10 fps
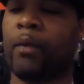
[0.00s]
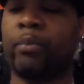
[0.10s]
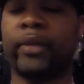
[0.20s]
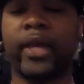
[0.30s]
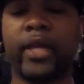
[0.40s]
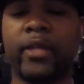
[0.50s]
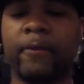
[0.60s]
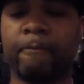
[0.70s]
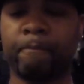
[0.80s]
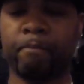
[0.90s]

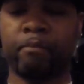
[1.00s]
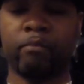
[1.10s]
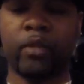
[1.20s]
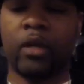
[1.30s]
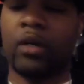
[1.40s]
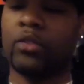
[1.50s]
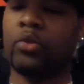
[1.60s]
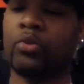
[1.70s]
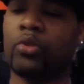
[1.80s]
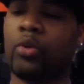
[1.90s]
plain
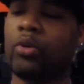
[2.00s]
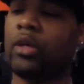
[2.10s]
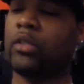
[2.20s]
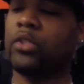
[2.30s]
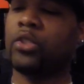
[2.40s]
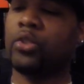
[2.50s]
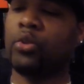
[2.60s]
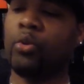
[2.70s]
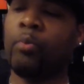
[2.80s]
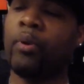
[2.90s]
two-tone colored shoe,